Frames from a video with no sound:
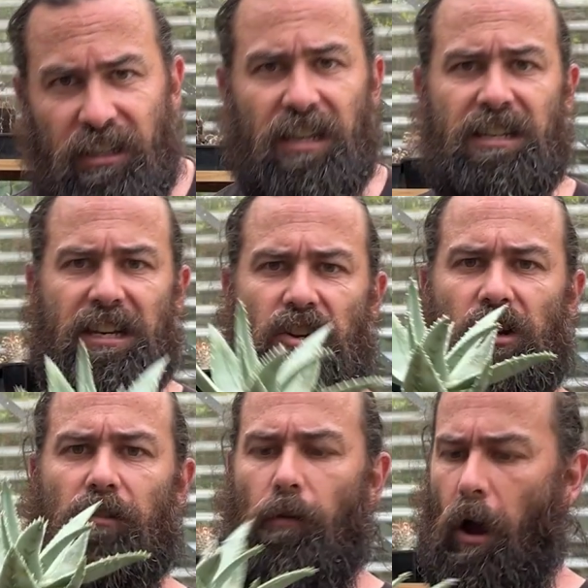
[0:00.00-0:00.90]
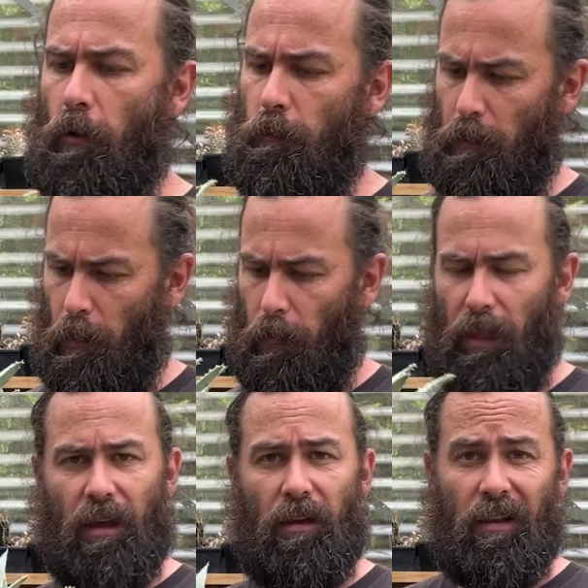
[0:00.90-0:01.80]
continue to grow.
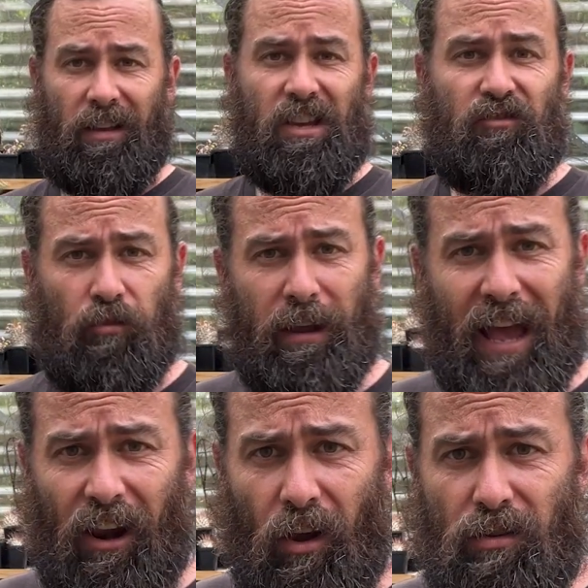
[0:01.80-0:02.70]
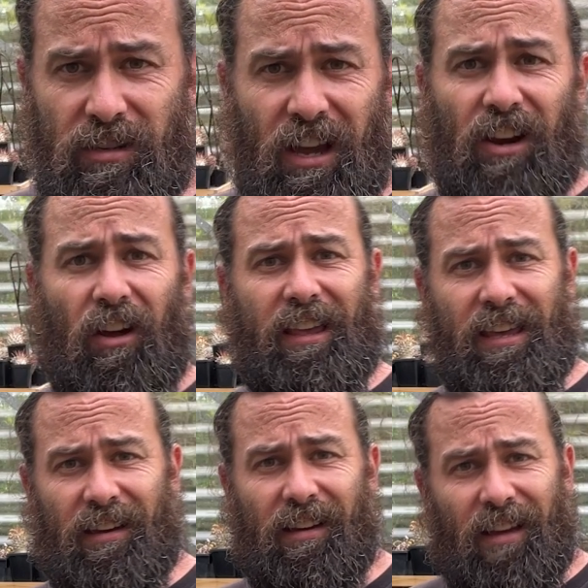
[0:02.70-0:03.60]
Your tree aloes, like
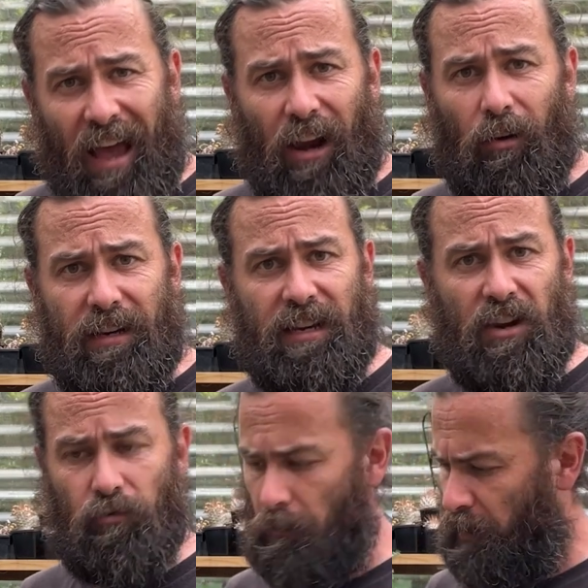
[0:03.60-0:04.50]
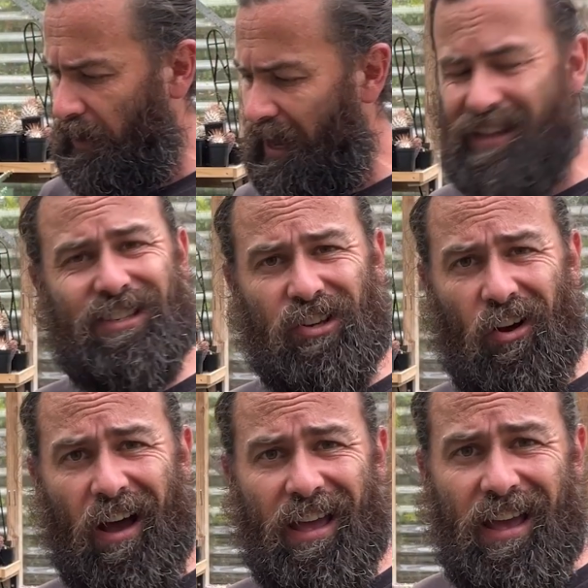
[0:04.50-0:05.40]
your Aloidendron
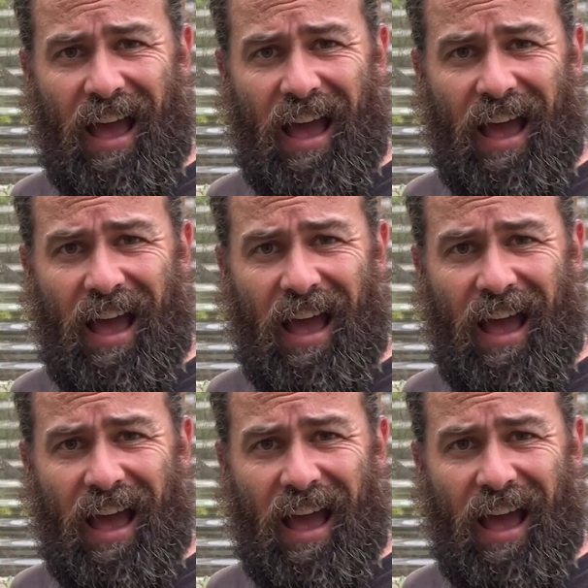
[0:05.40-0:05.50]
pillansii,